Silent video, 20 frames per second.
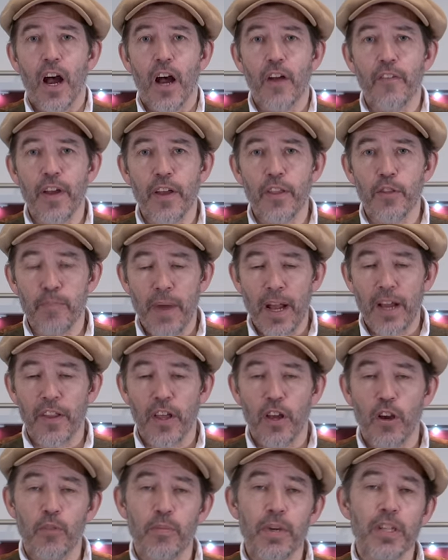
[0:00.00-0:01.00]
around the back of
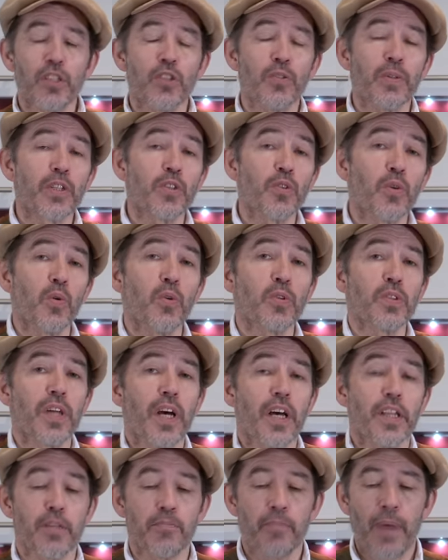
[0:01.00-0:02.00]
the helmet to exhaust
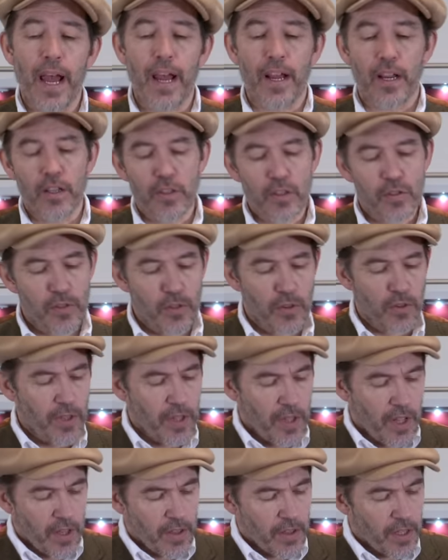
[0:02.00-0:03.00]
at the back through
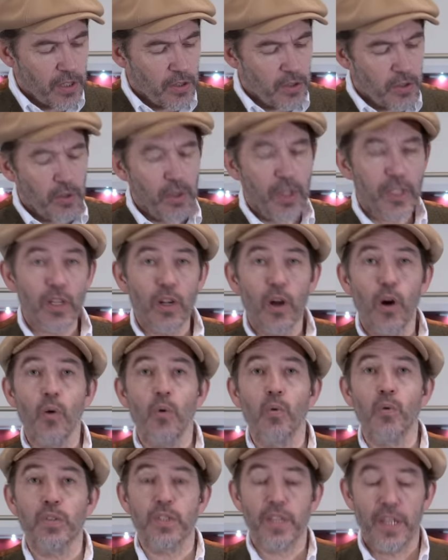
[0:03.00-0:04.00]
these two little
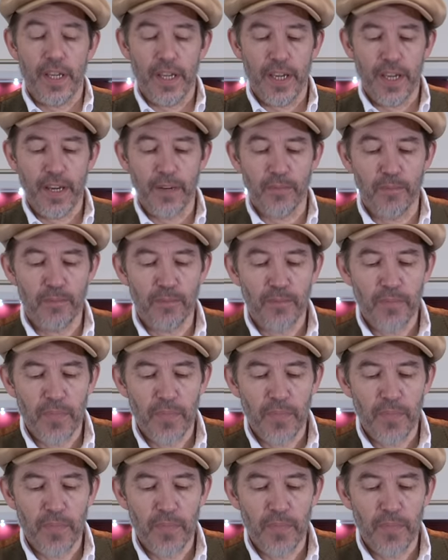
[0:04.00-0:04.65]
holes here.